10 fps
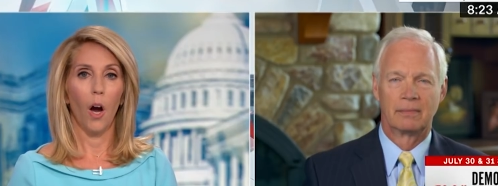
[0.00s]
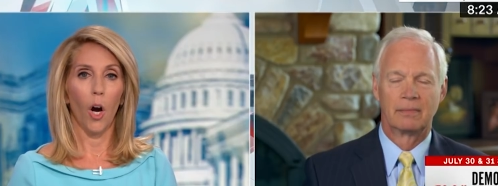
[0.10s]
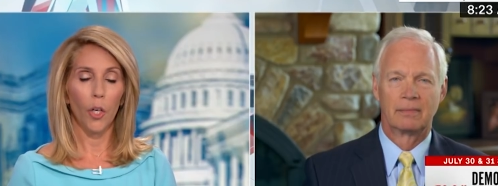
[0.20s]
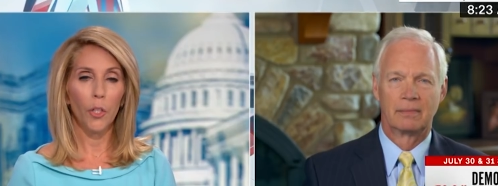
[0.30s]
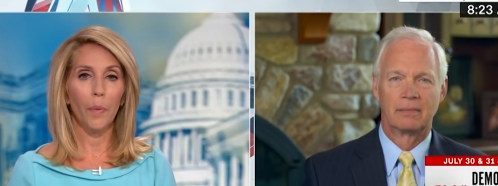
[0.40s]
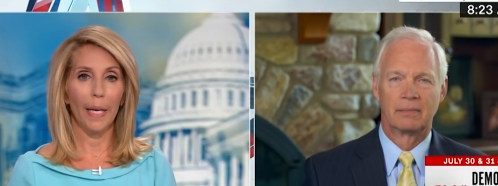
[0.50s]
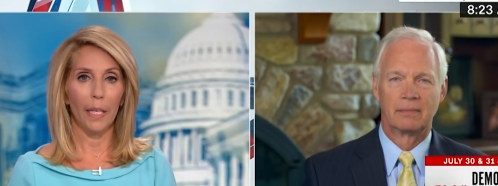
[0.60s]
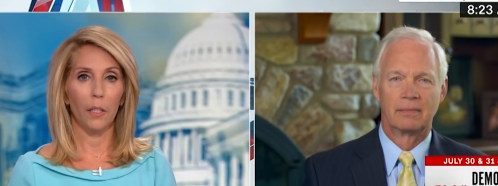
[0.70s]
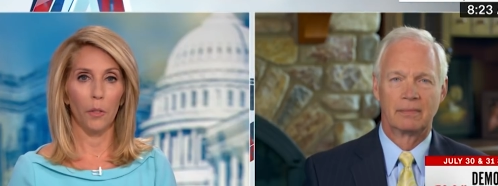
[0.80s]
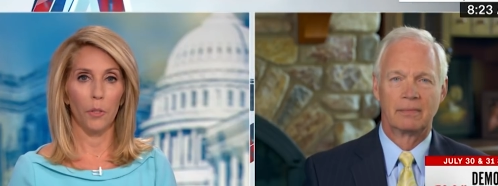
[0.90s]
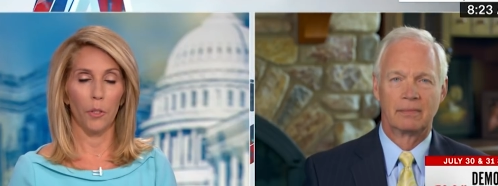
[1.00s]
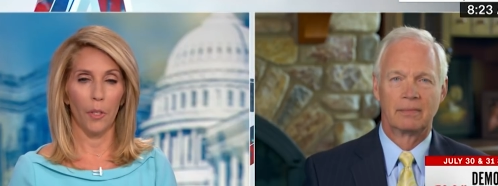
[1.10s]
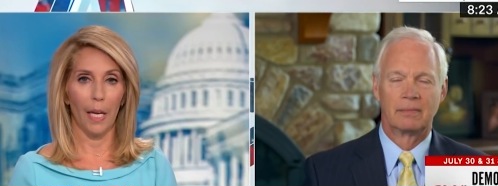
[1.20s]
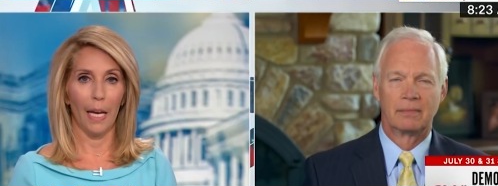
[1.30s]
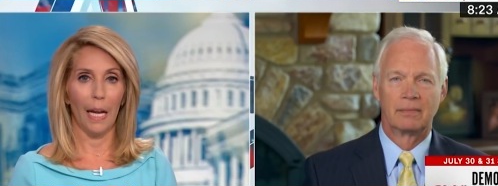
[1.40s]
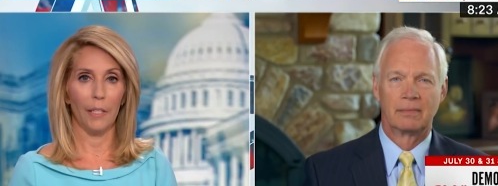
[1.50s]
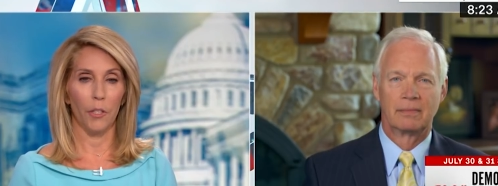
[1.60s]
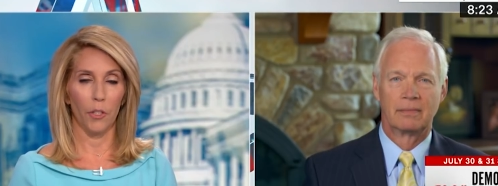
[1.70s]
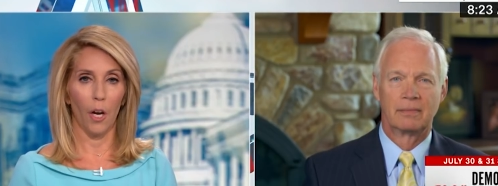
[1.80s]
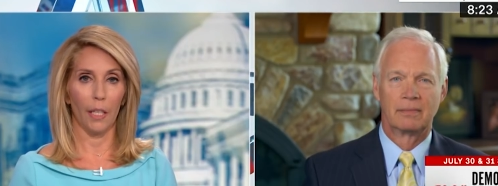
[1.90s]
Speaker 1: Are you any closer to that as
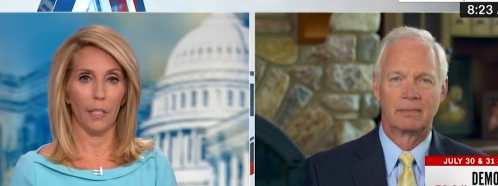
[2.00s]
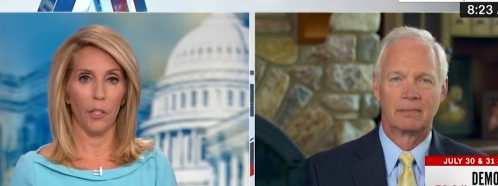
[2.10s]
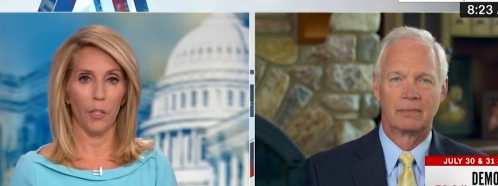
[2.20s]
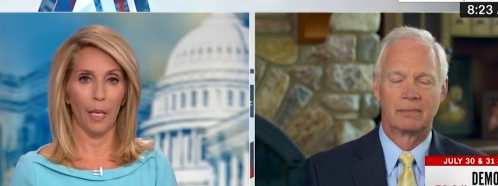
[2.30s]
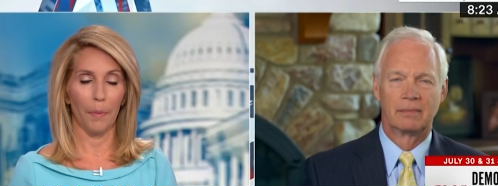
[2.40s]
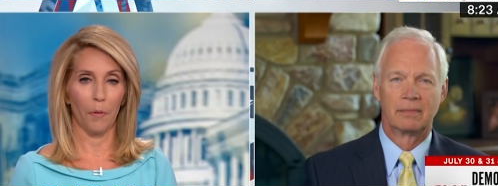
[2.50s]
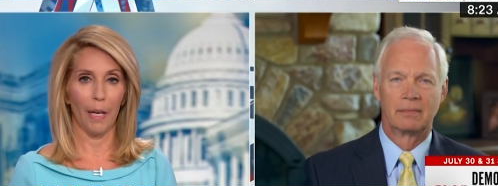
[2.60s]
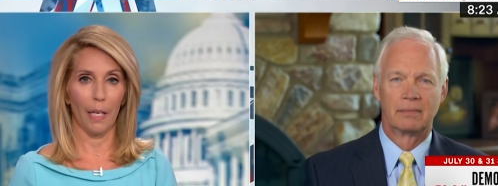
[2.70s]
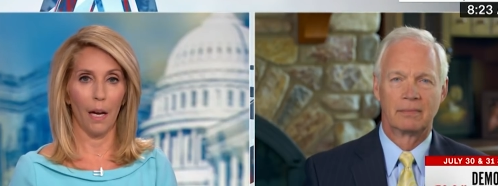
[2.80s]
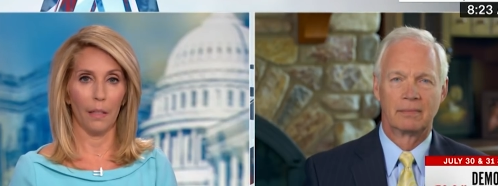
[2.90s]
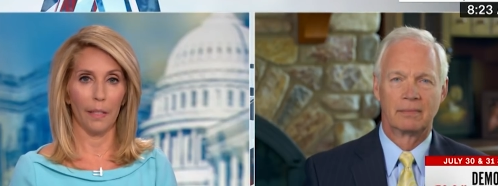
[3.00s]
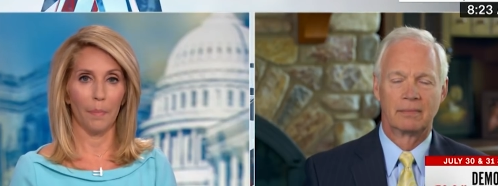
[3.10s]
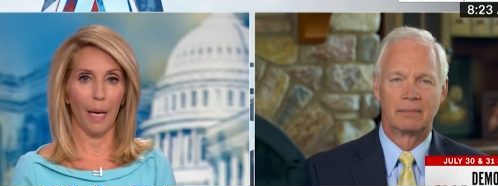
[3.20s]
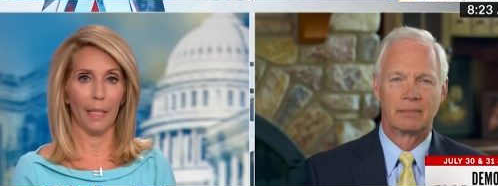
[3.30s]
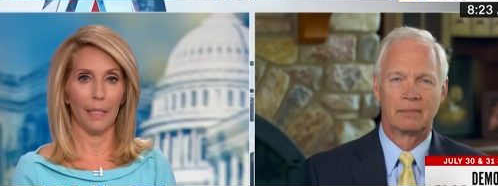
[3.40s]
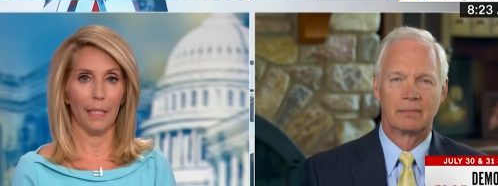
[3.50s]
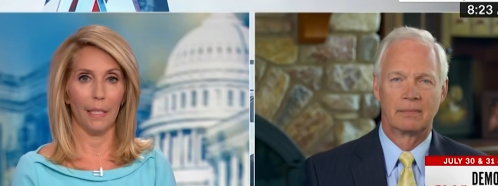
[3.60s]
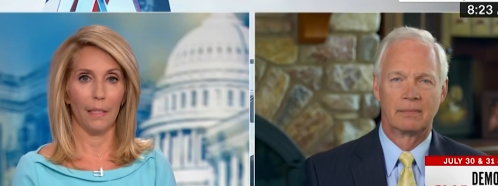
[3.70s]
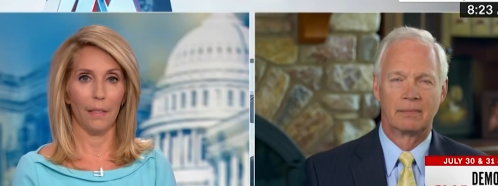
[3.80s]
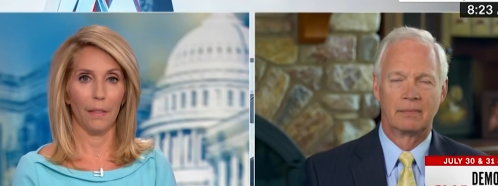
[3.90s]
you're talking to your Democratic colleagues behind the
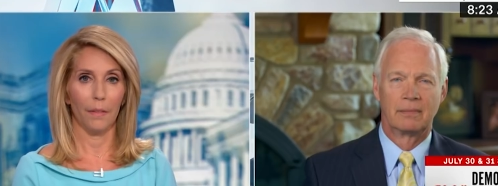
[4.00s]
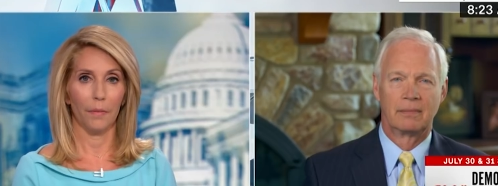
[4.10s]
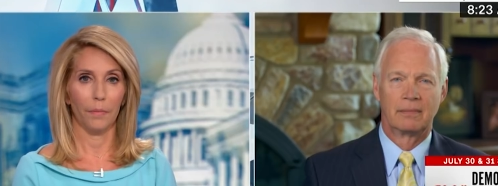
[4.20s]
scenes?